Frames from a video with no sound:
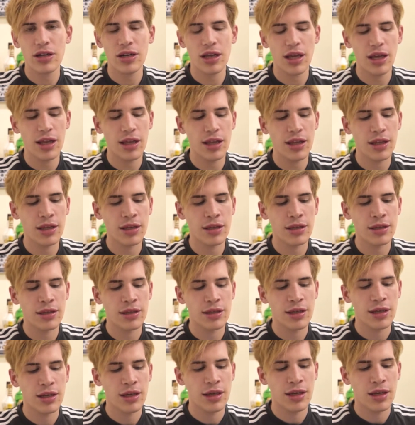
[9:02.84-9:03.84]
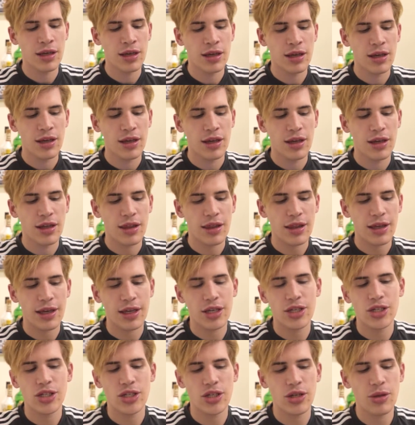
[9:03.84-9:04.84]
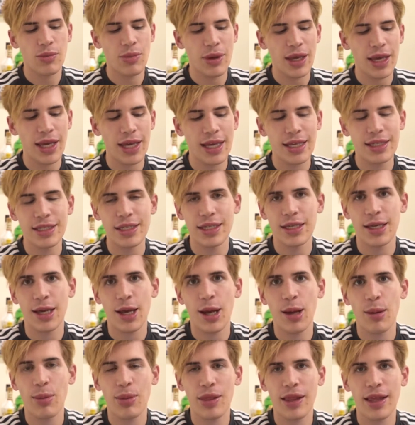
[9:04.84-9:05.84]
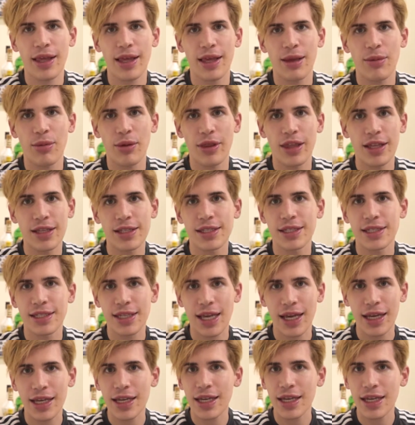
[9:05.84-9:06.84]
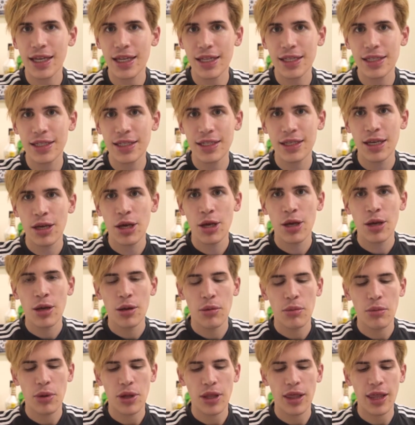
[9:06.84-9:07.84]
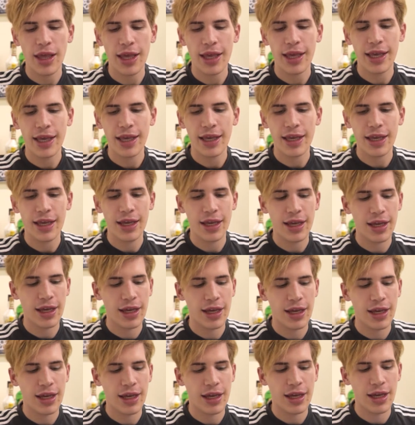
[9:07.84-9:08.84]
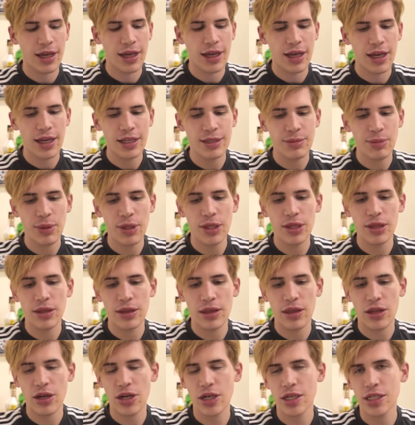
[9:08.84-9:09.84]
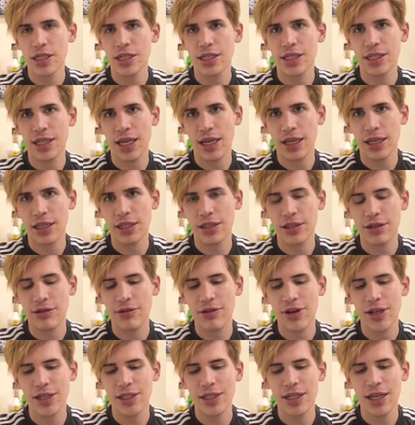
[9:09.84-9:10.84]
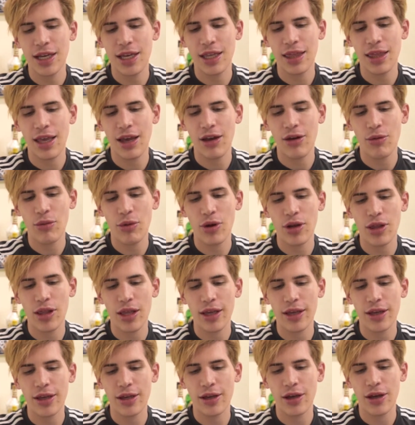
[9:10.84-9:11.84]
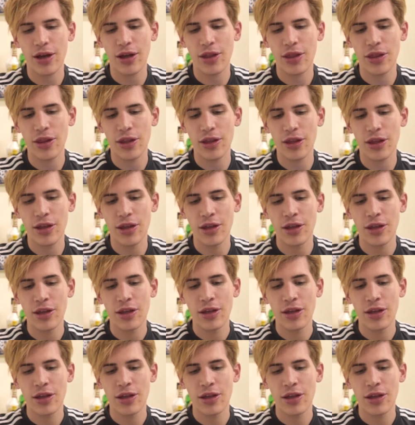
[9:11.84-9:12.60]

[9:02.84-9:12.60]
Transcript: and like it should be heating up like within seconds, but like it's been 30 seconds already, and now we're like on the